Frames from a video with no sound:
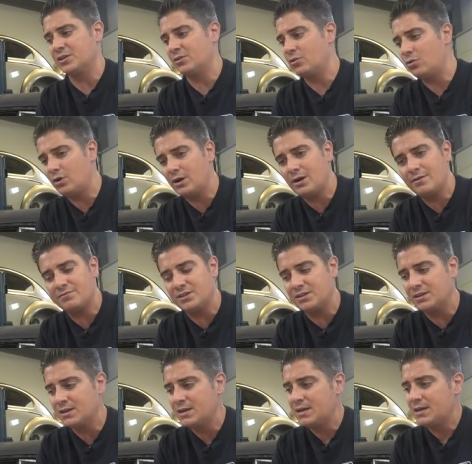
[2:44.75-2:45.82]
They all have
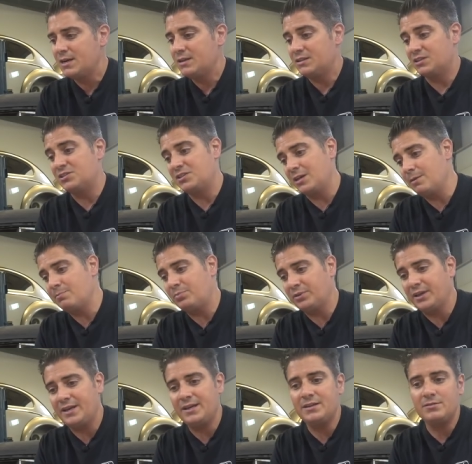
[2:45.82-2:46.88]
the same
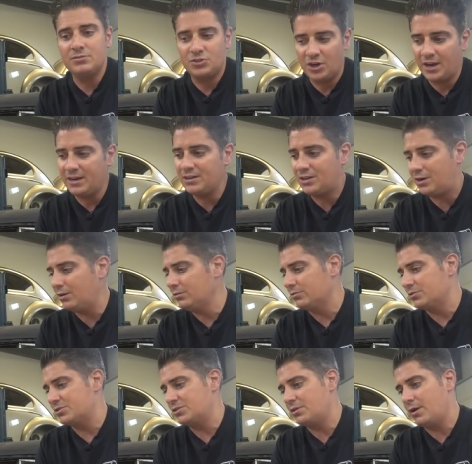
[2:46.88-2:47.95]
plain Jane
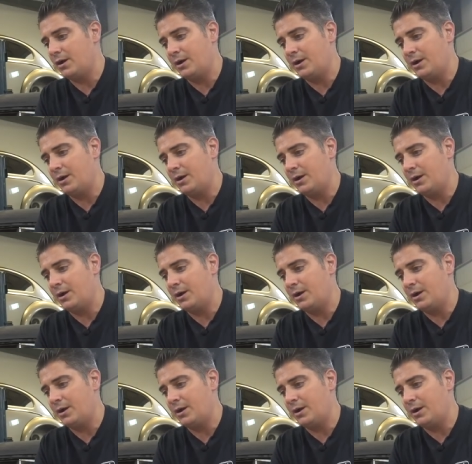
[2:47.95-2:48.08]
colors,